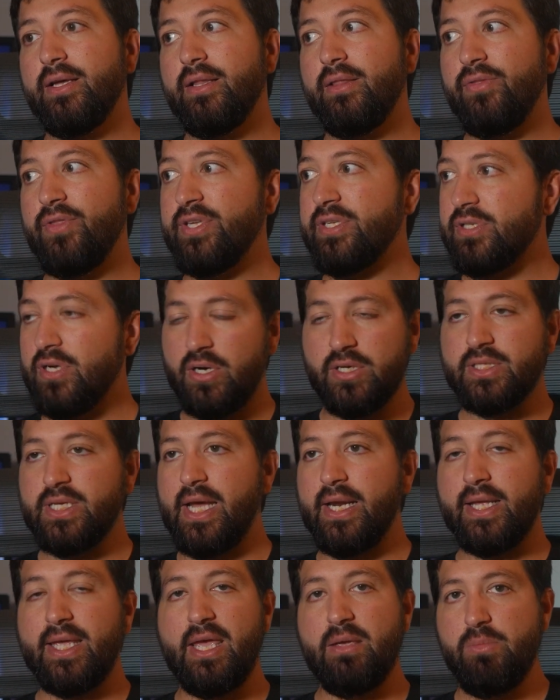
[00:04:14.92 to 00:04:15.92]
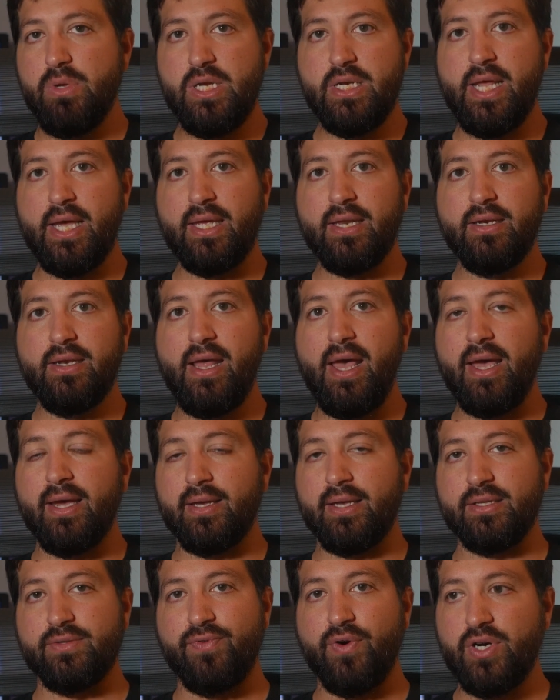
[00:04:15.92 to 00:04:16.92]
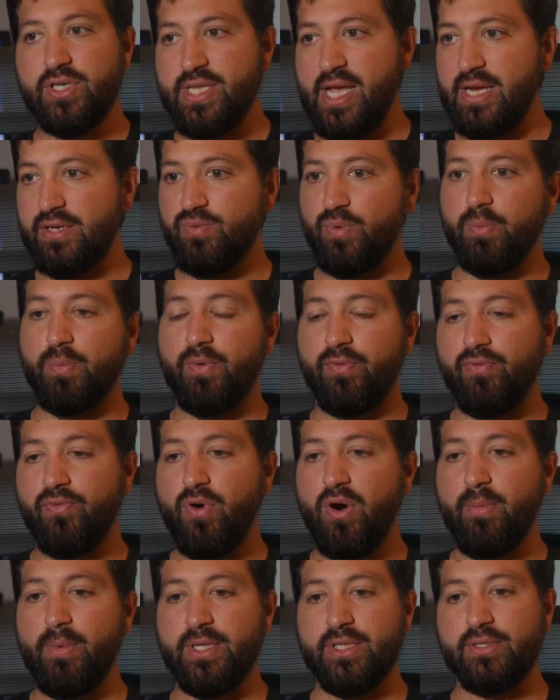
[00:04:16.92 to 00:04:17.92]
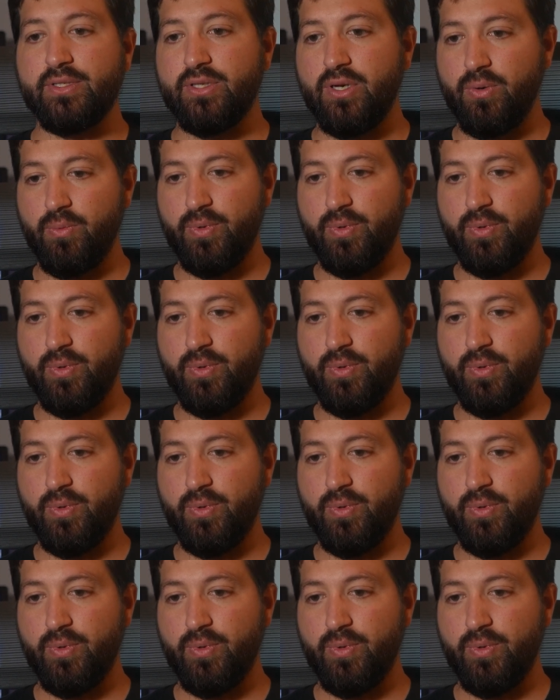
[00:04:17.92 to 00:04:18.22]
these cards kind of came in neck and neck as far as actual performance. So